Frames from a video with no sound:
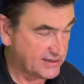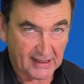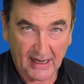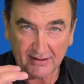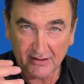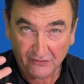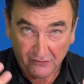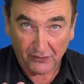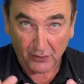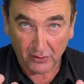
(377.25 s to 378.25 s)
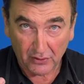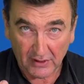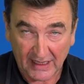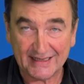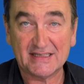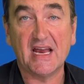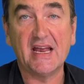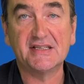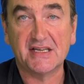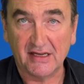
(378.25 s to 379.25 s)
get the full
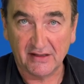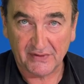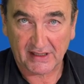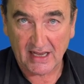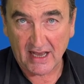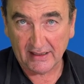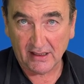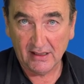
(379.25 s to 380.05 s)
intensity of the colour,